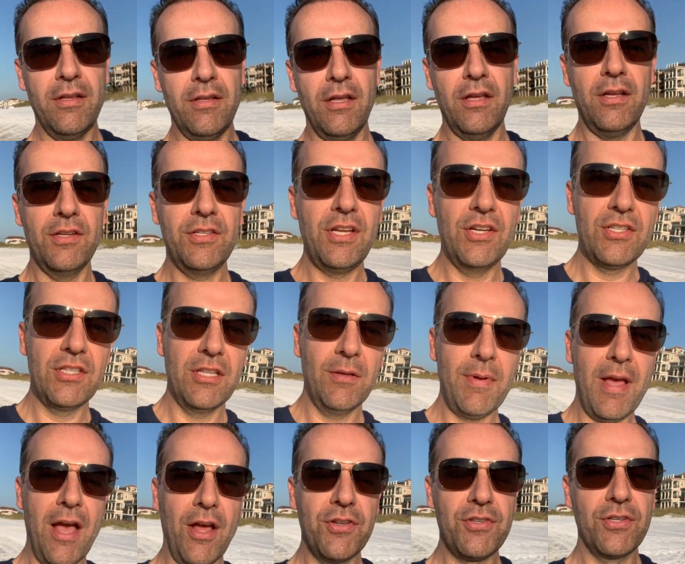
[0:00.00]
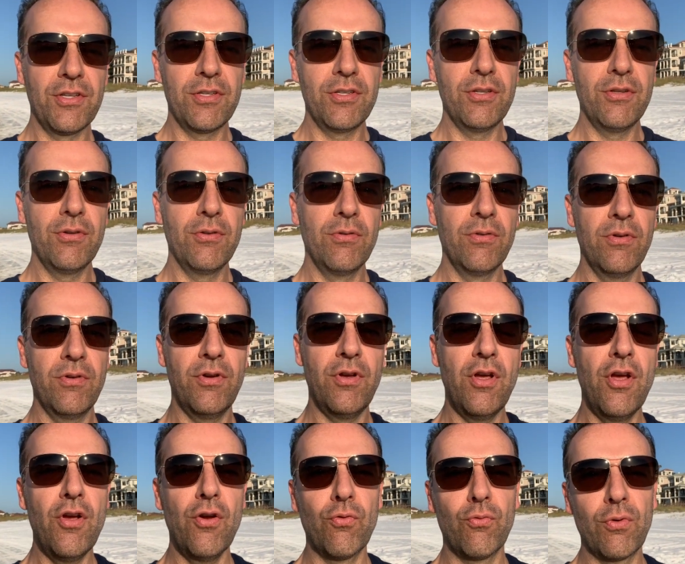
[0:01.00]
uh, teaching them how to do
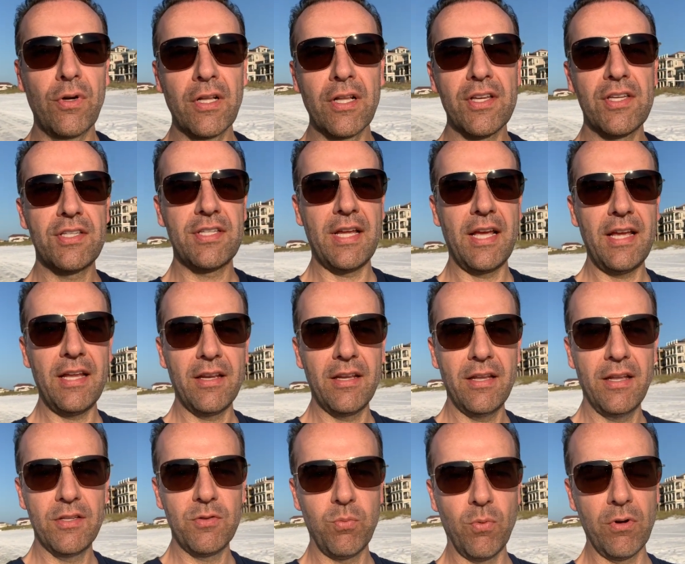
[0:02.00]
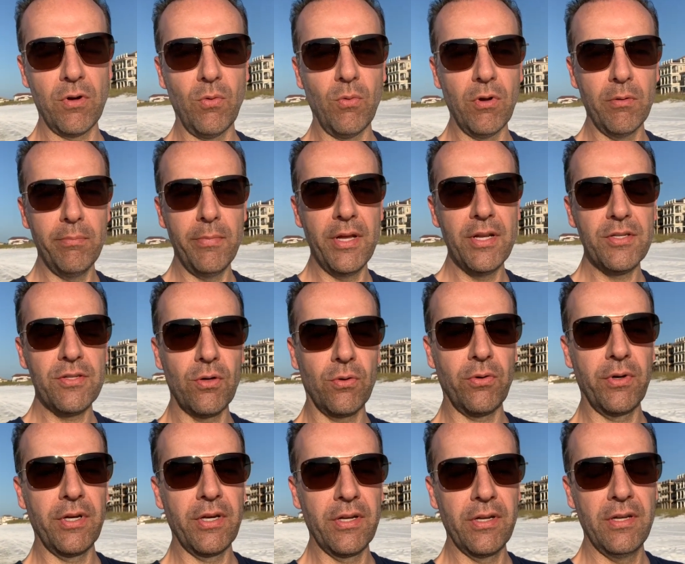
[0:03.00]
real estate. It's one-on-one -on -one
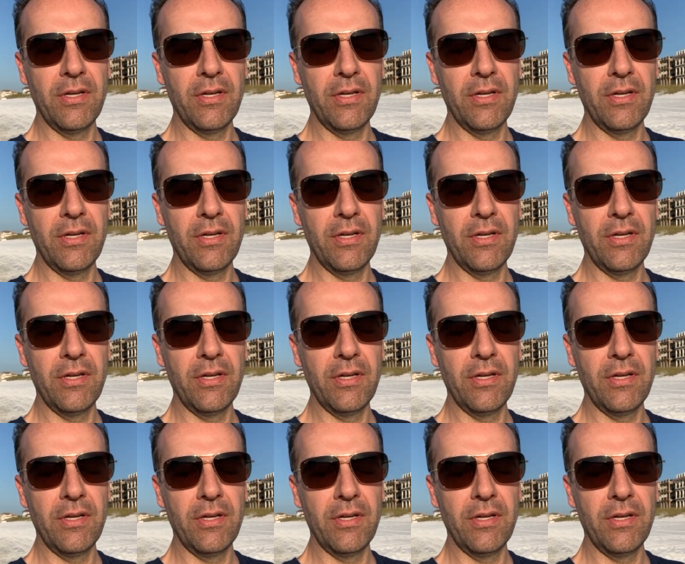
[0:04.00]
mentoring.